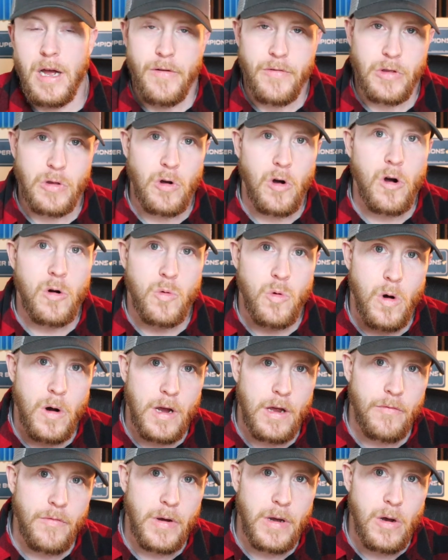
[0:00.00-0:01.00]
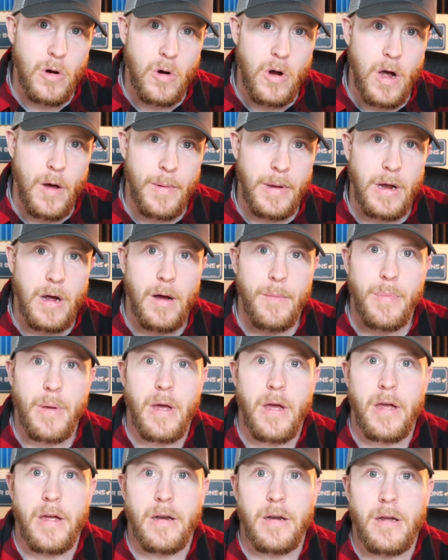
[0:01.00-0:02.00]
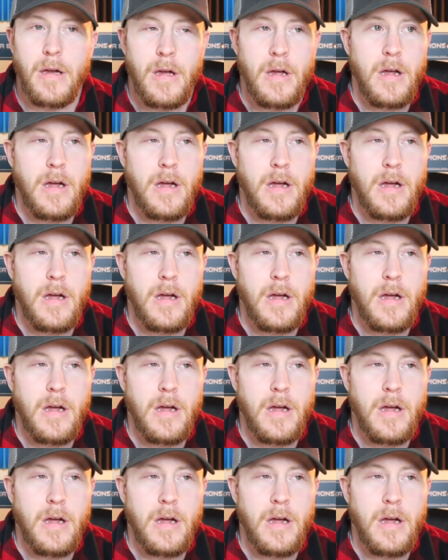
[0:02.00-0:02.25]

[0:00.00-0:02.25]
I have a dog walking video coming up, and